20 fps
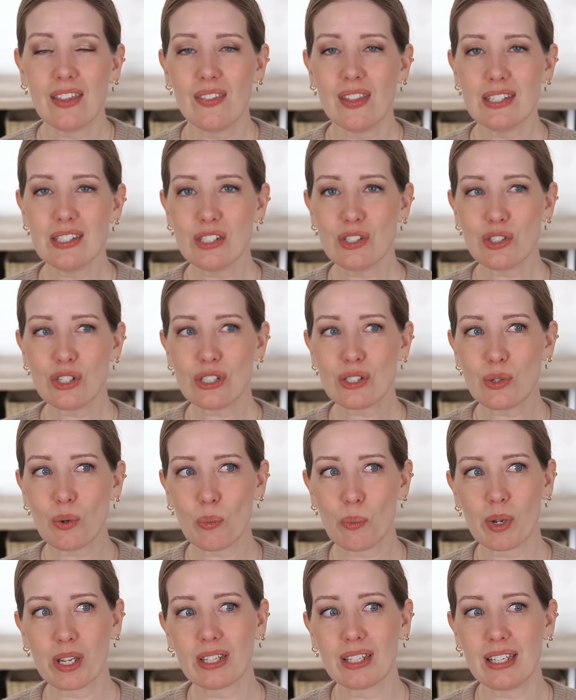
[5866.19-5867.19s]
This is just a
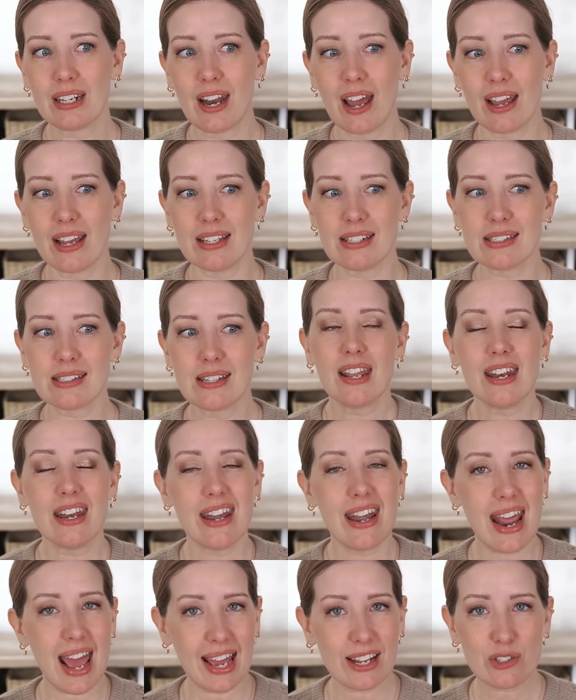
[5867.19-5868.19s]
really nice,
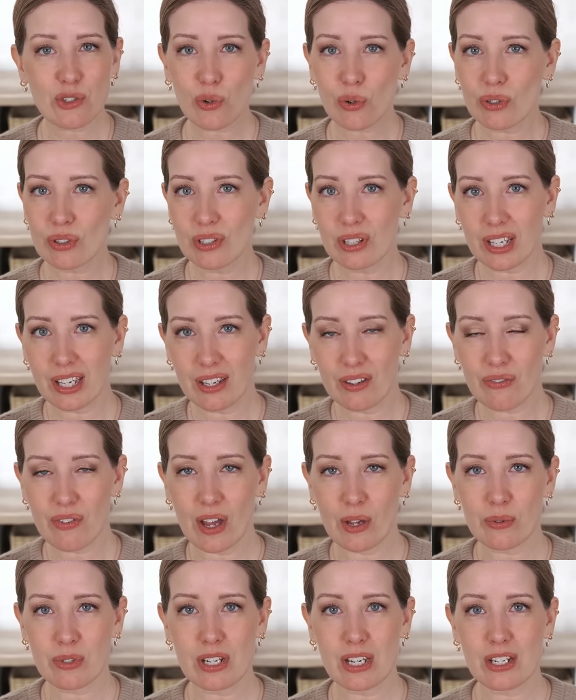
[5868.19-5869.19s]
natural looking
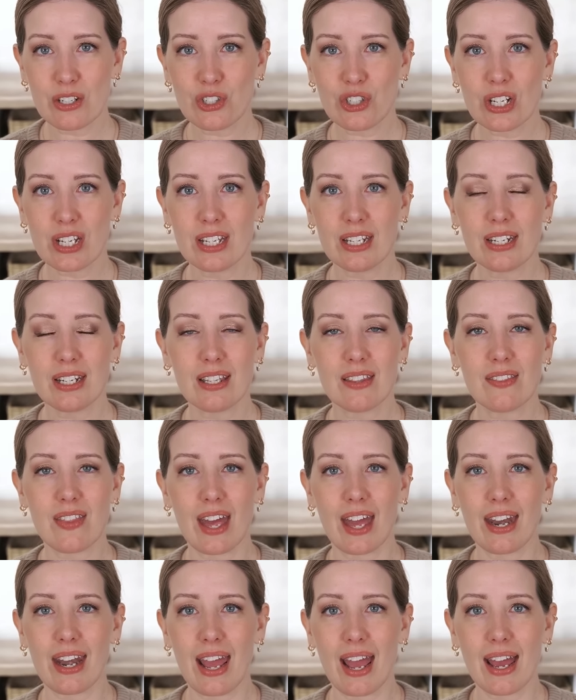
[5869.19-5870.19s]
foundation
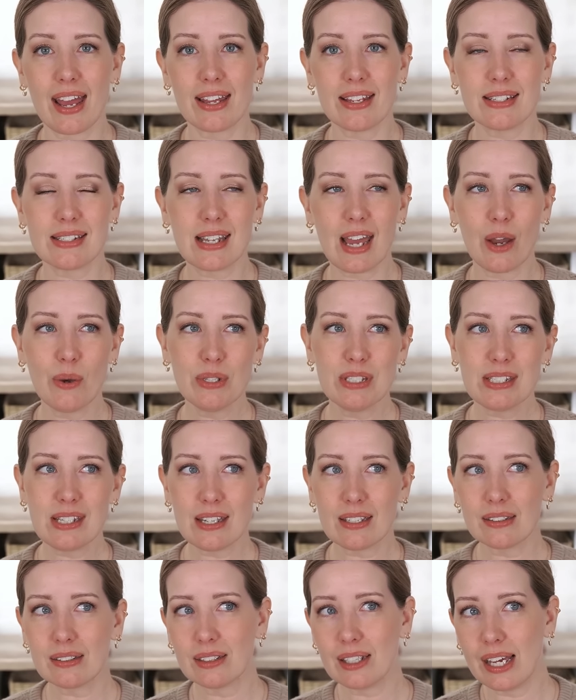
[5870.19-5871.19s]
that has, I would
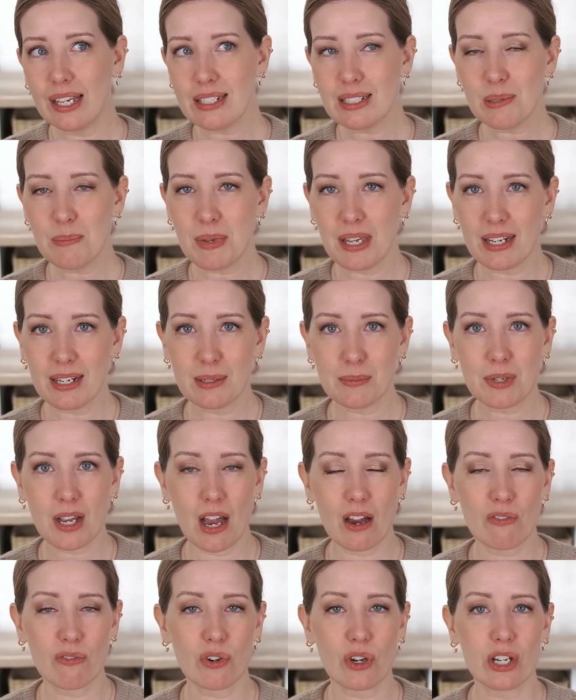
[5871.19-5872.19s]
say, light to medium
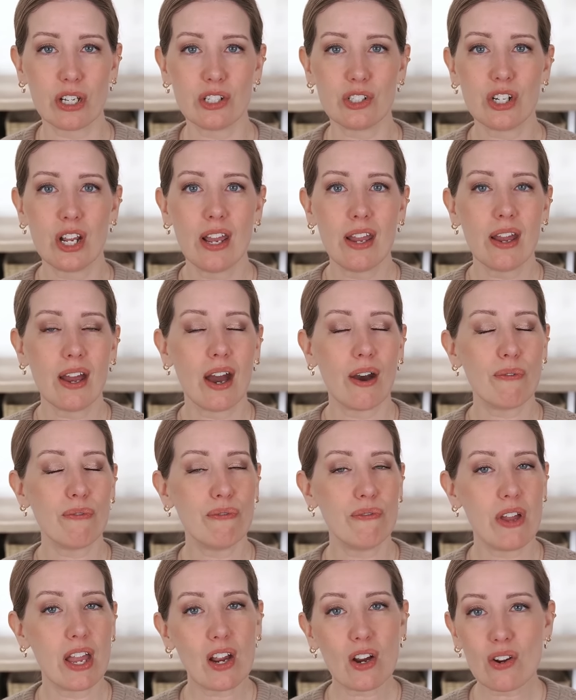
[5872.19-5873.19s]
coverage, a
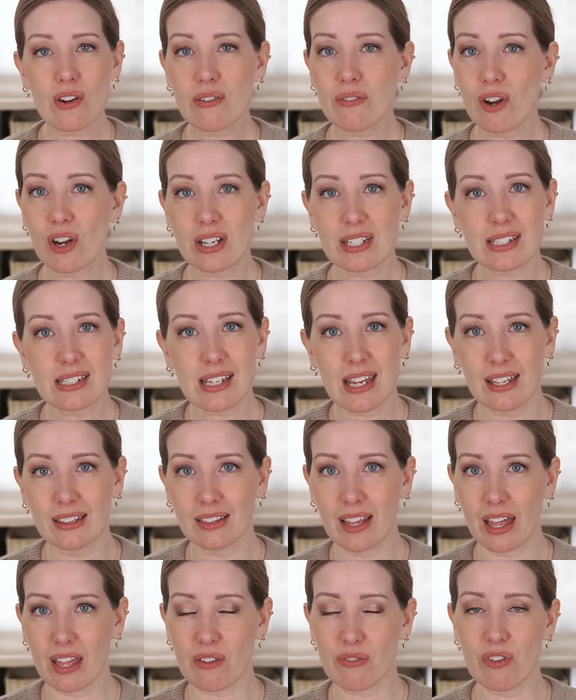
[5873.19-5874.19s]
very, very
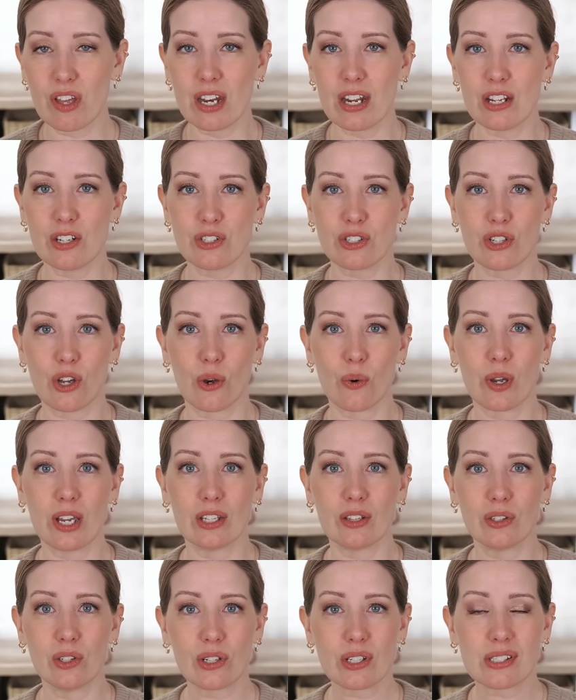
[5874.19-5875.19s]
skin-like finish, so
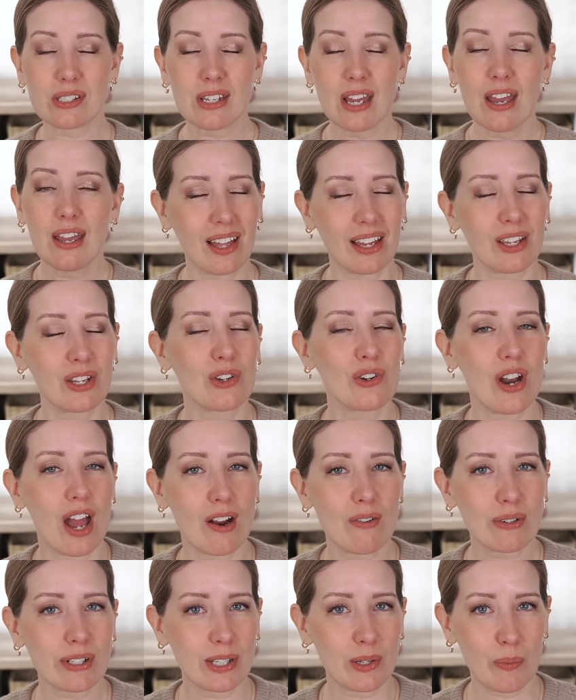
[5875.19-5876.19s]
it looks like you're
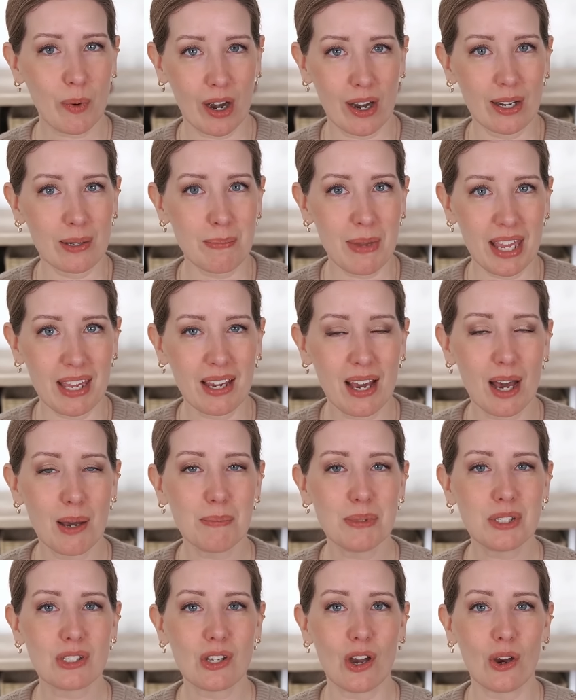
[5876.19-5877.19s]
not really wearing
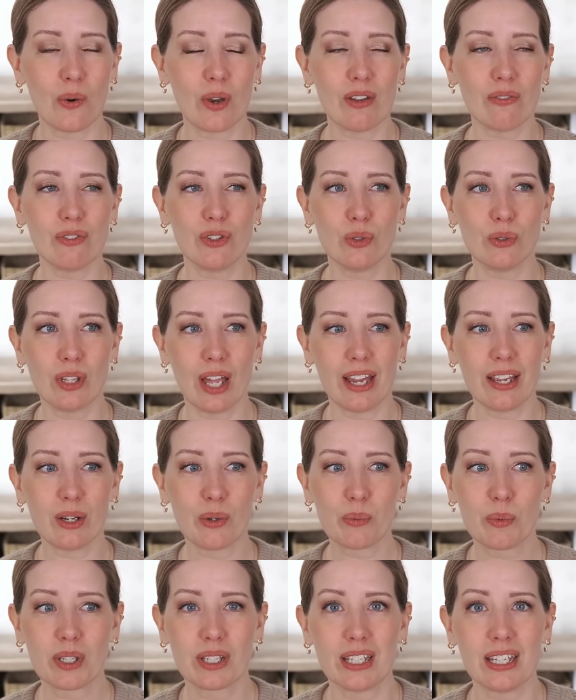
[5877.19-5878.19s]
makeup. So if you like
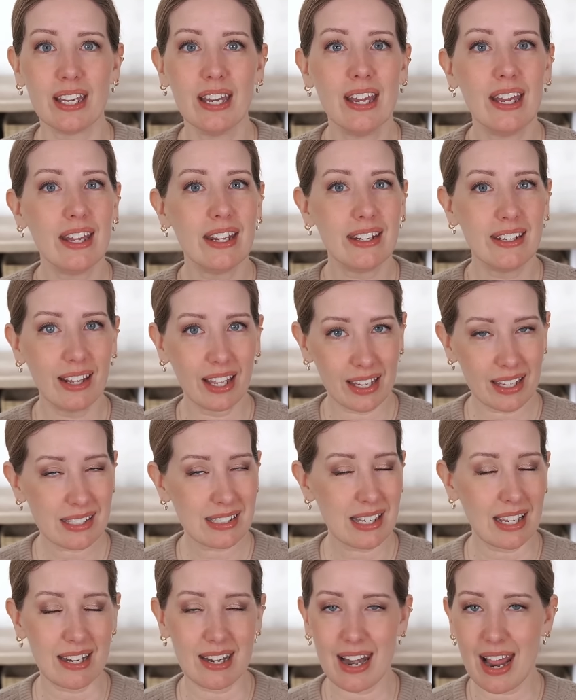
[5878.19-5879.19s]
a really, like I
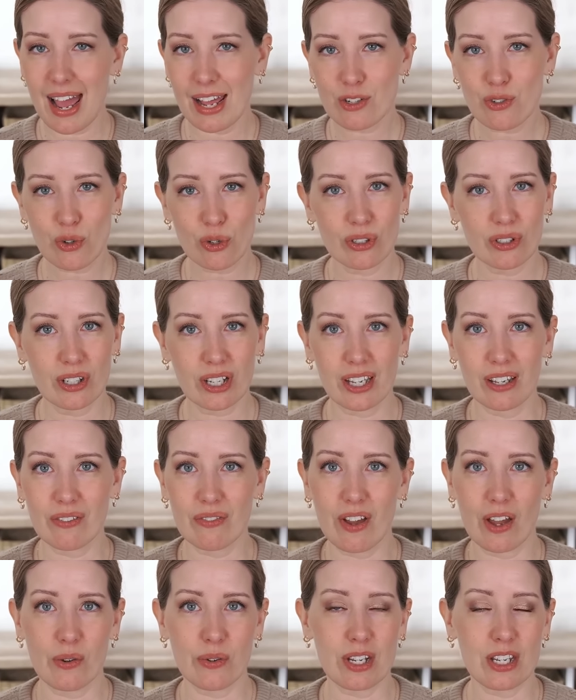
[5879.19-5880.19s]
said, natural looking
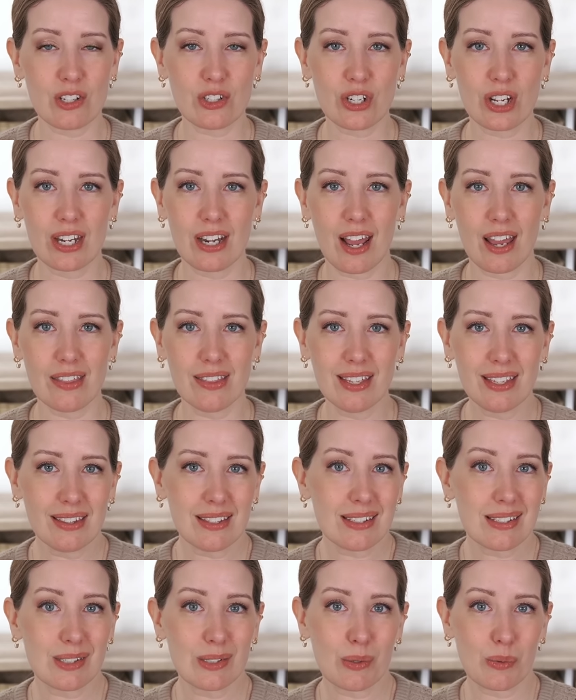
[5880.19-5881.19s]
foundation, I think
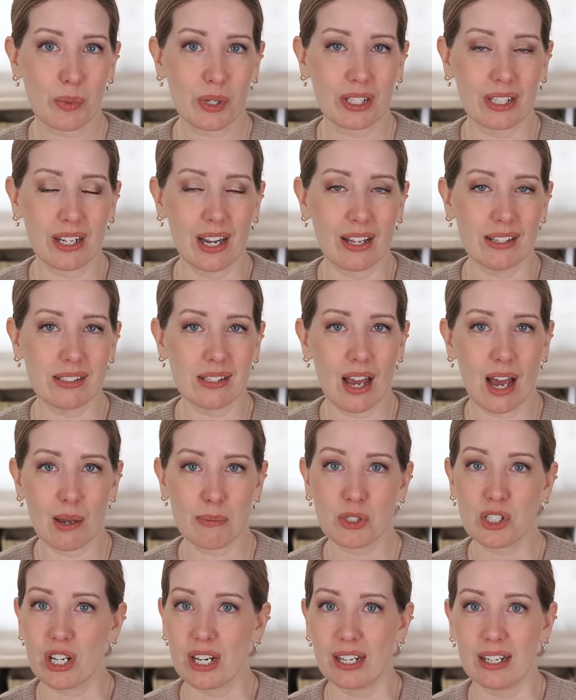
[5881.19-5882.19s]
this is a really nice
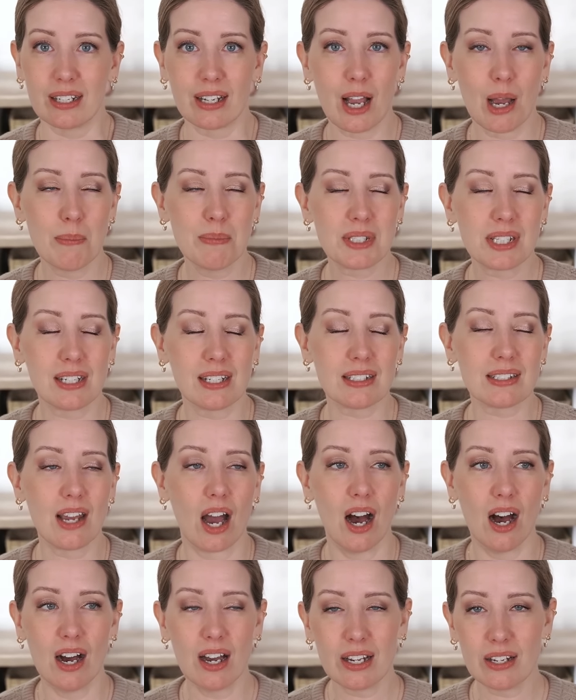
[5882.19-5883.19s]
option, and it comes in a
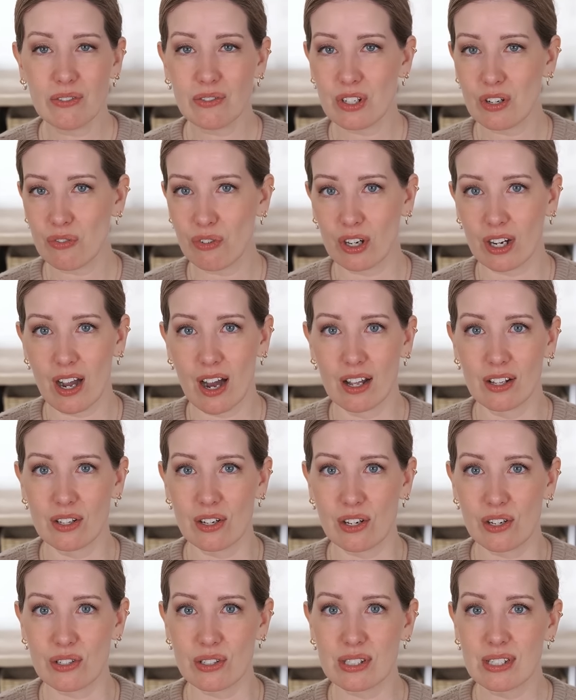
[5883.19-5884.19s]
ton of different
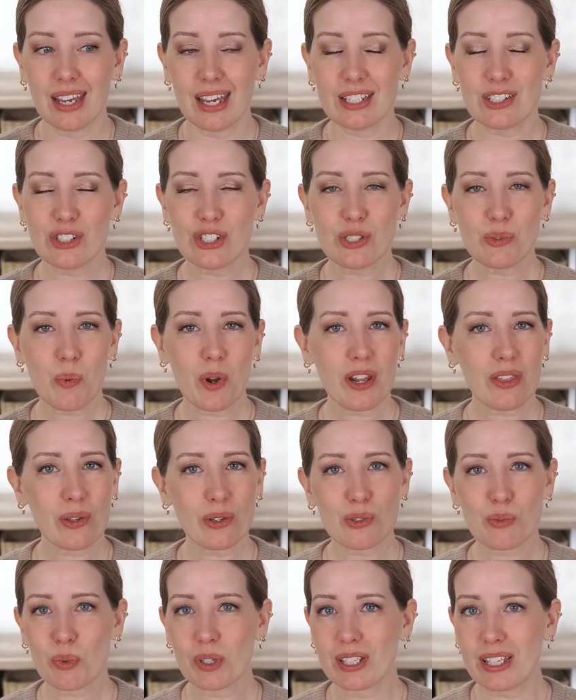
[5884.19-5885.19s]
colors. It's just one of
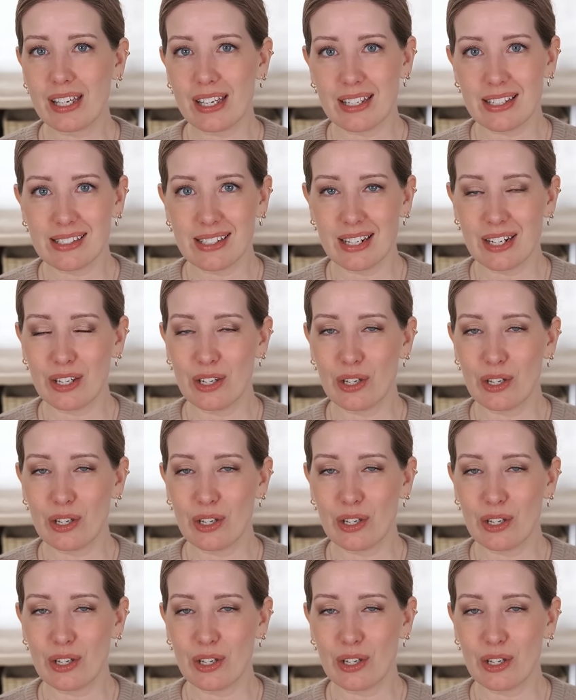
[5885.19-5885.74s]
those really easy to